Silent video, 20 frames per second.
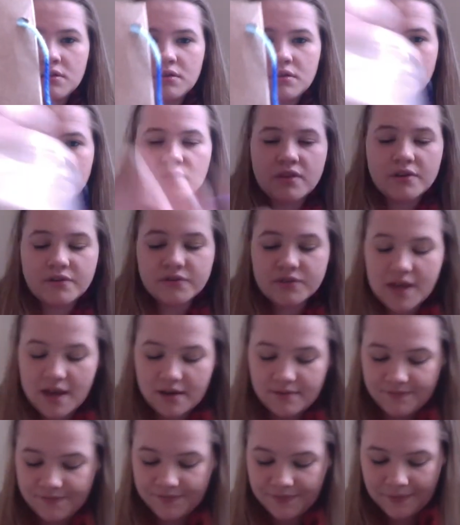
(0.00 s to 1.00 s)
so there's that.
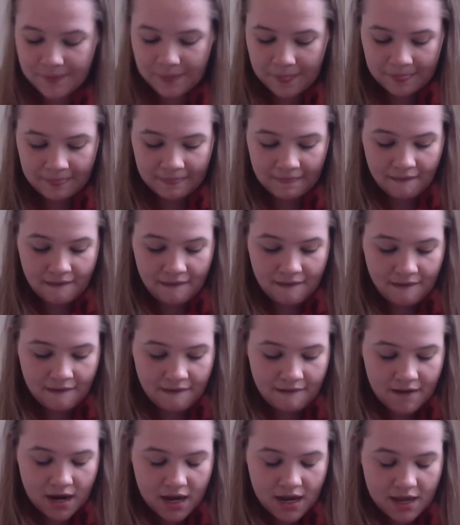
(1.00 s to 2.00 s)

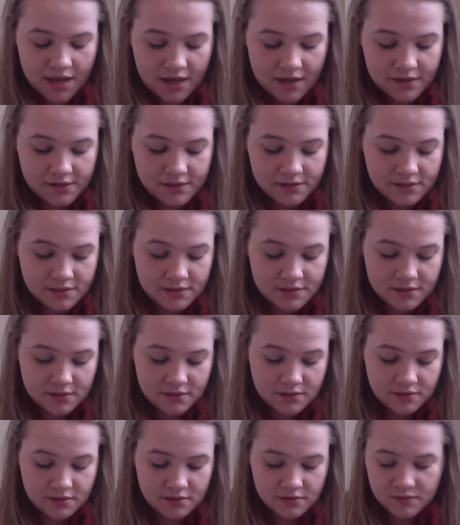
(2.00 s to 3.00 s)
And
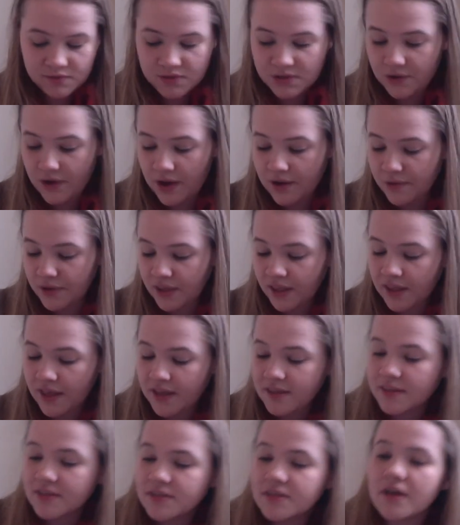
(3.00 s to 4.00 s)
so I really
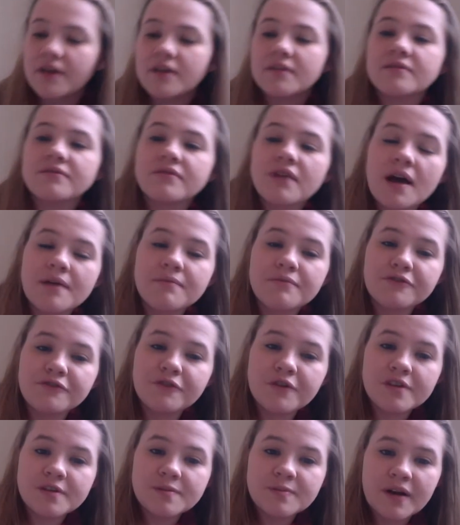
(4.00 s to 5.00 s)
like this yarn
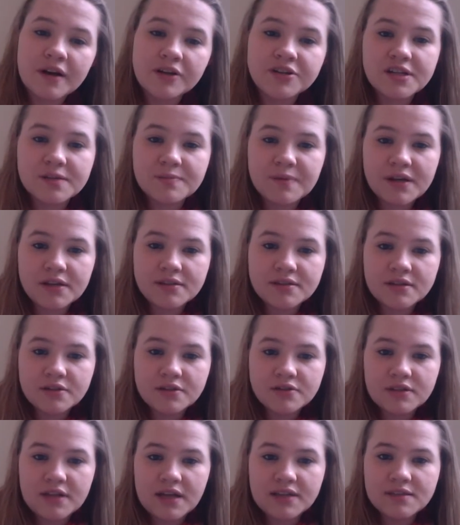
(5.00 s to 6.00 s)
for this project because there's
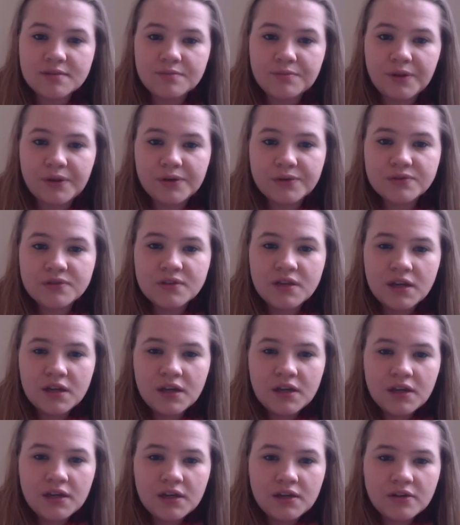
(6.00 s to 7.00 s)
lots of blues.
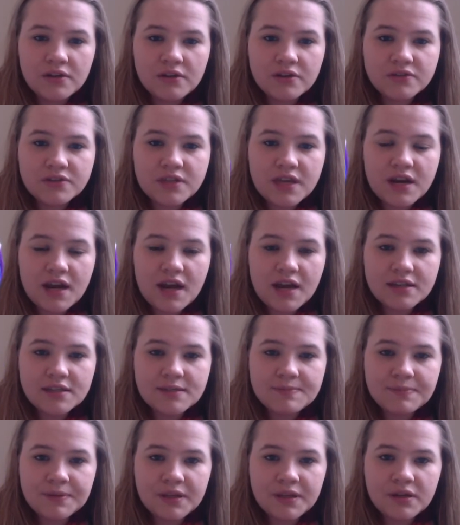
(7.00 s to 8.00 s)
You know, there's that ice
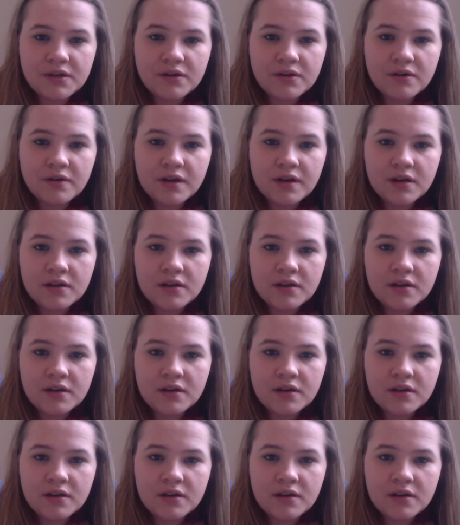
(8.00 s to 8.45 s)
blue